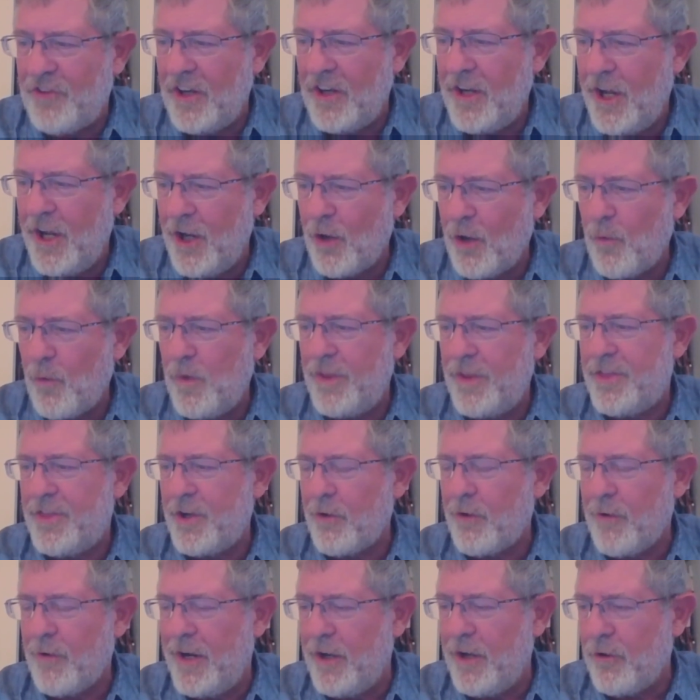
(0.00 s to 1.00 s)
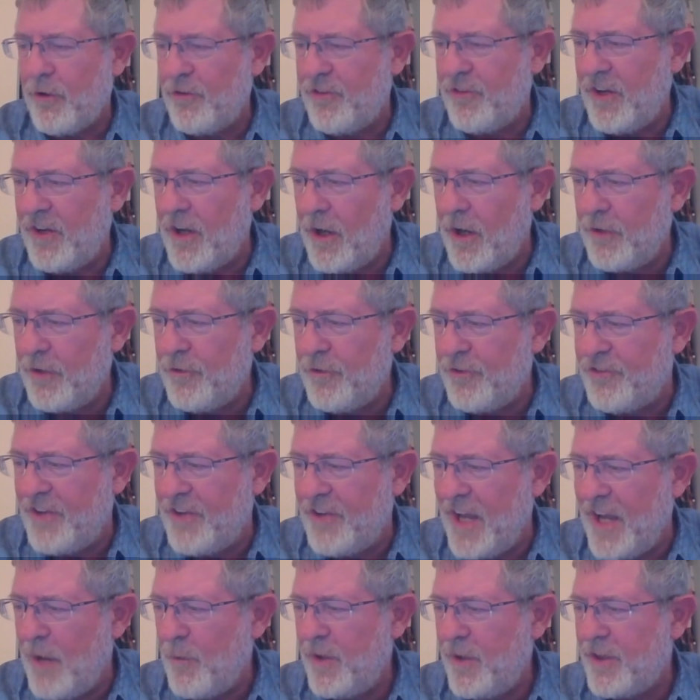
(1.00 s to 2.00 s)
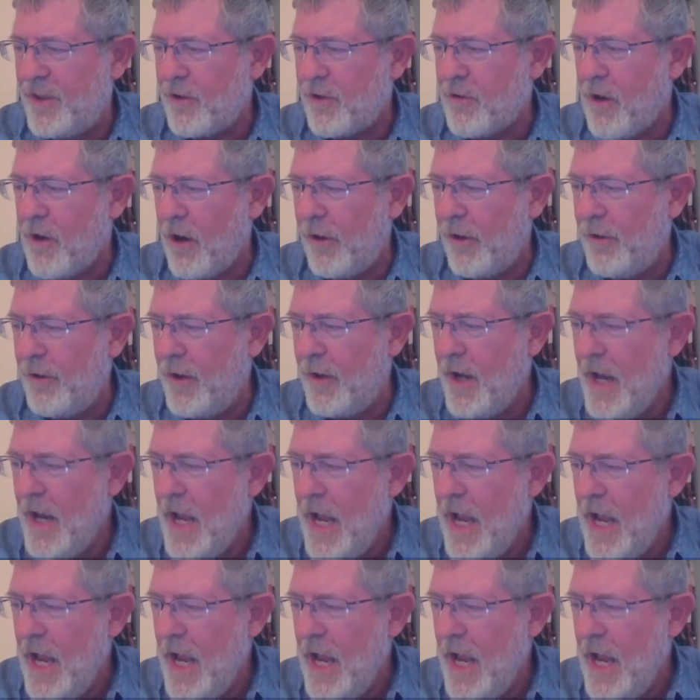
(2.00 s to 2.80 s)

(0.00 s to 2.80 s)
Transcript: and hear with their ears and understand with their heart